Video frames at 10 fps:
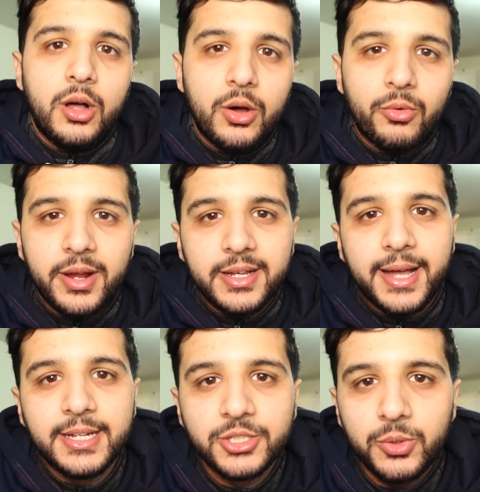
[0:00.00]
Alright
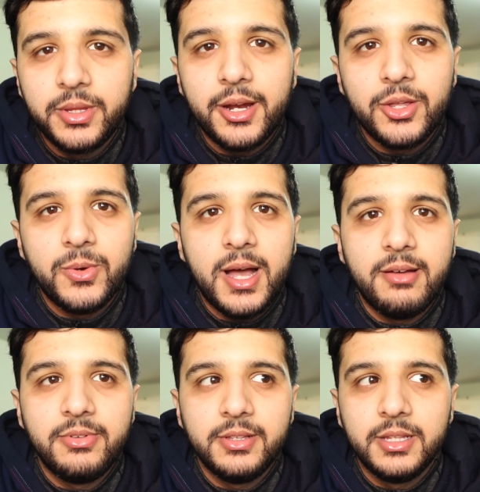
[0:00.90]
guys, so there you
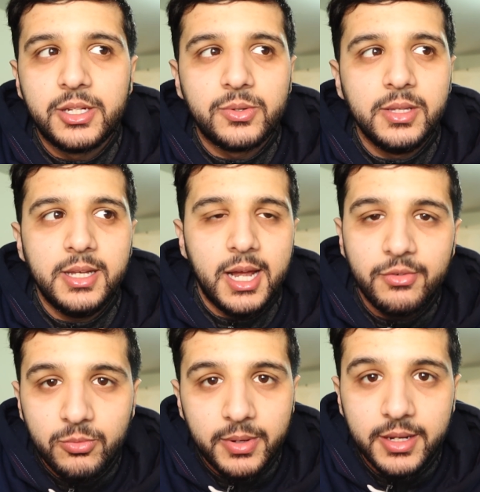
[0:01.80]
have it. Literally
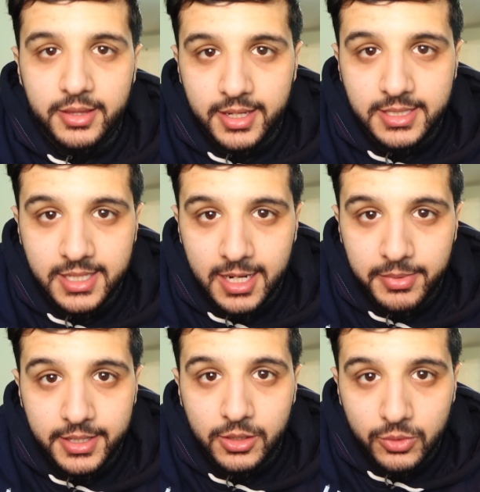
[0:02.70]
everybody thinks that
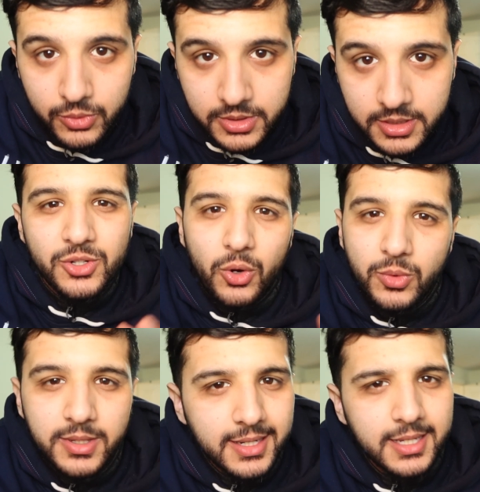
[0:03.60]
I'm gonna lose. It's
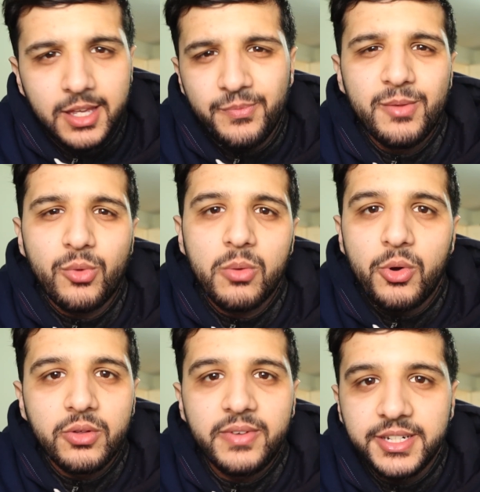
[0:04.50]
only gonna give me more
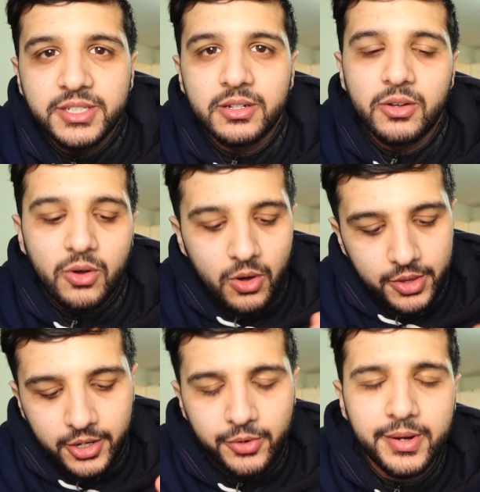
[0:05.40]
motivation.
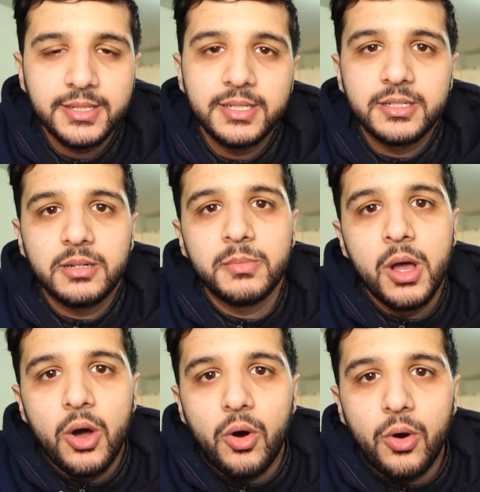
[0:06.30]
All the criticism,
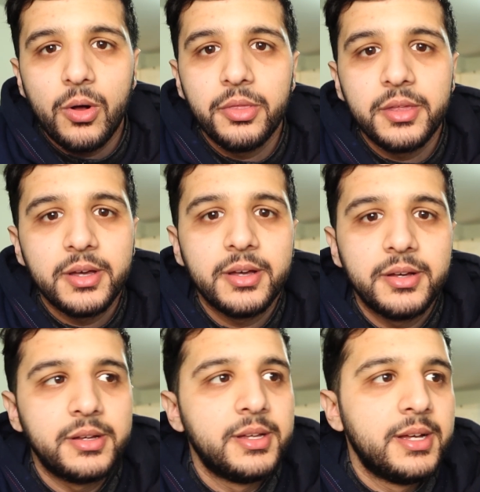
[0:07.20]
all
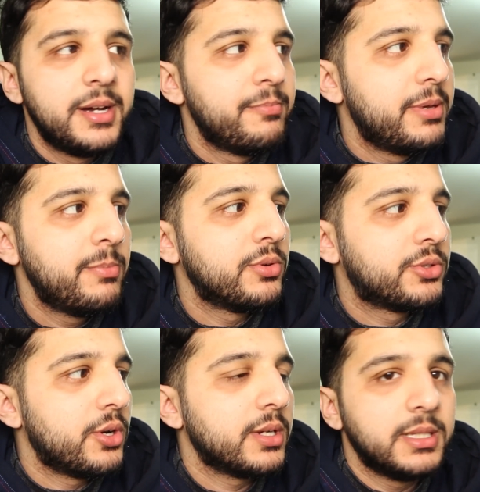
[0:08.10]
the people
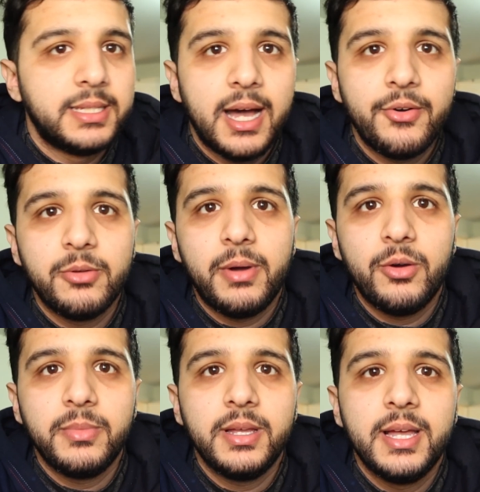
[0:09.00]
talking down
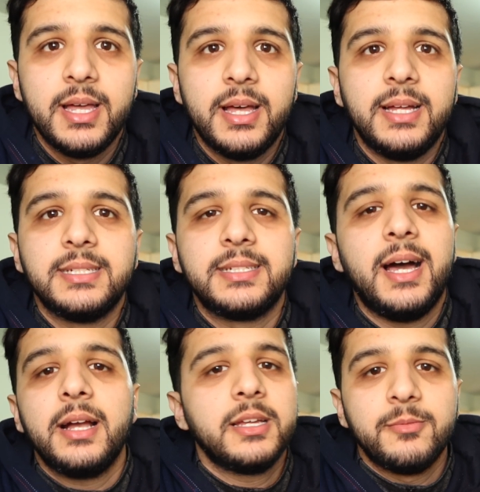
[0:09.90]
about me, it's
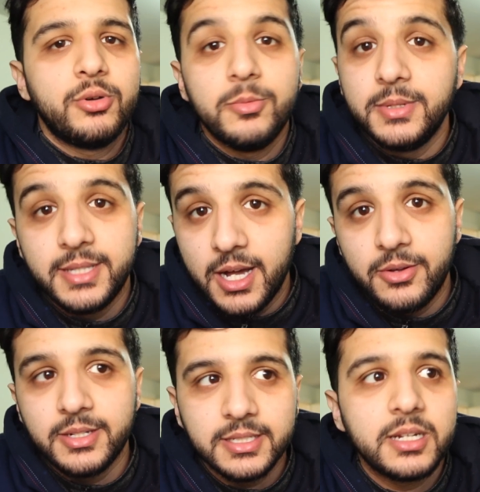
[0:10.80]
not gonna put me
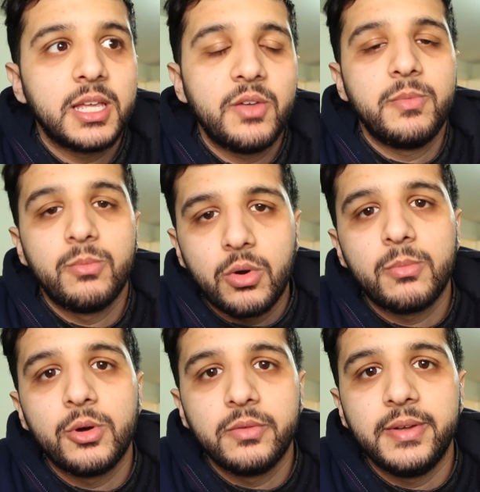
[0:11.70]
down. It's gonna give me
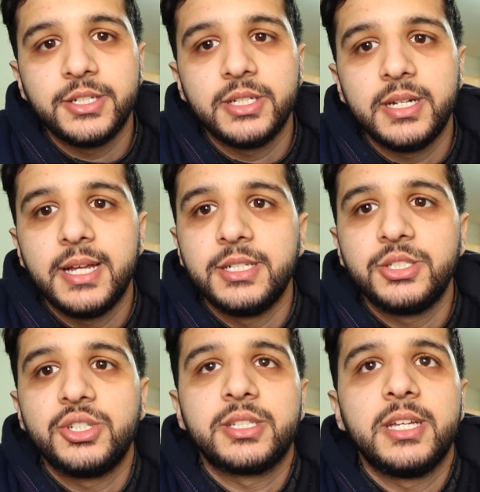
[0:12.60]
more motivation and
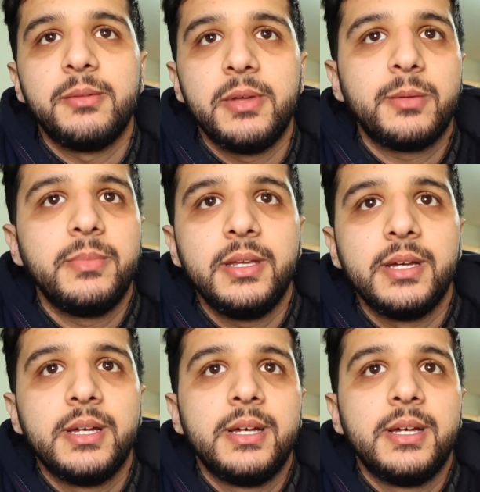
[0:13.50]
it's just gonna make me